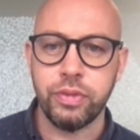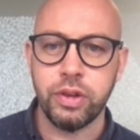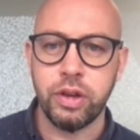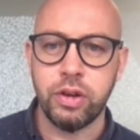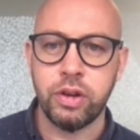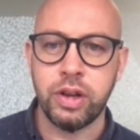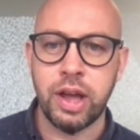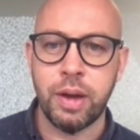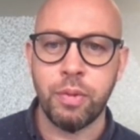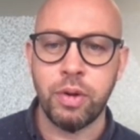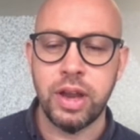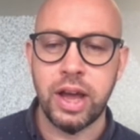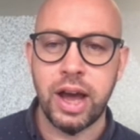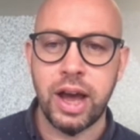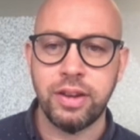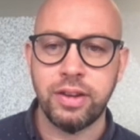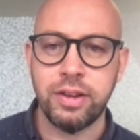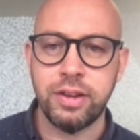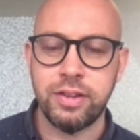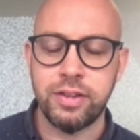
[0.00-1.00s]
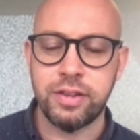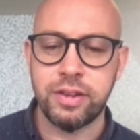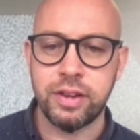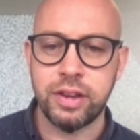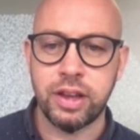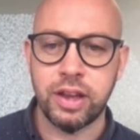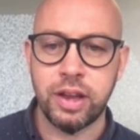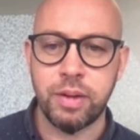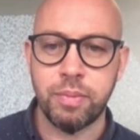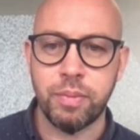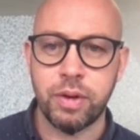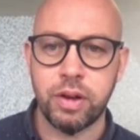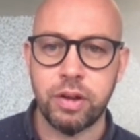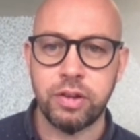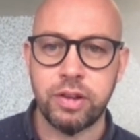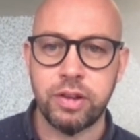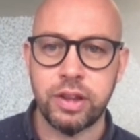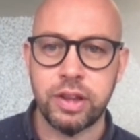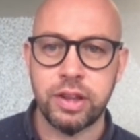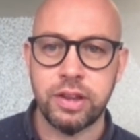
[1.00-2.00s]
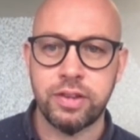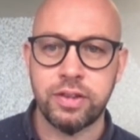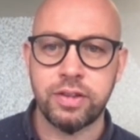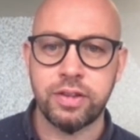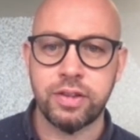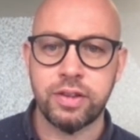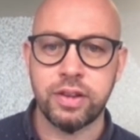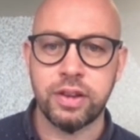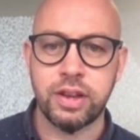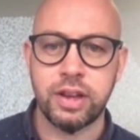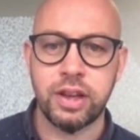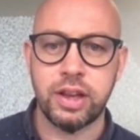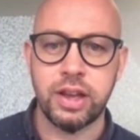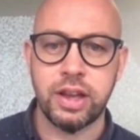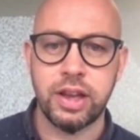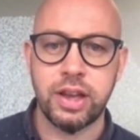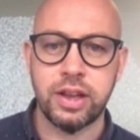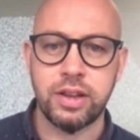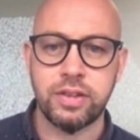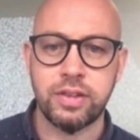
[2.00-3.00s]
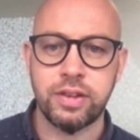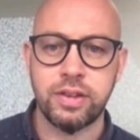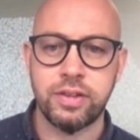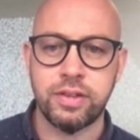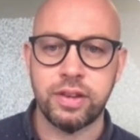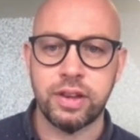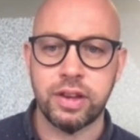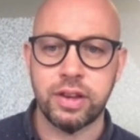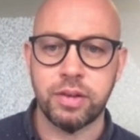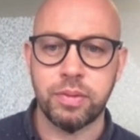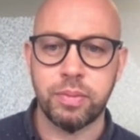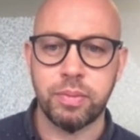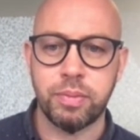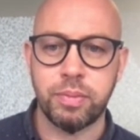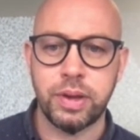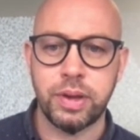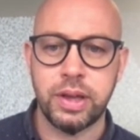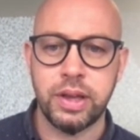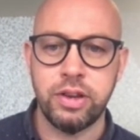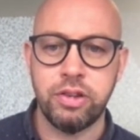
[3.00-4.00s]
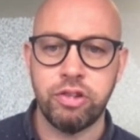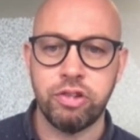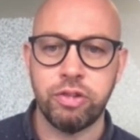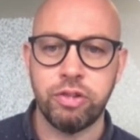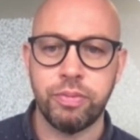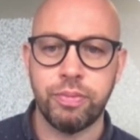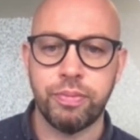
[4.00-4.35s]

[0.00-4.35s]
Okay, I'm going to add it um, onto this uh, existing page.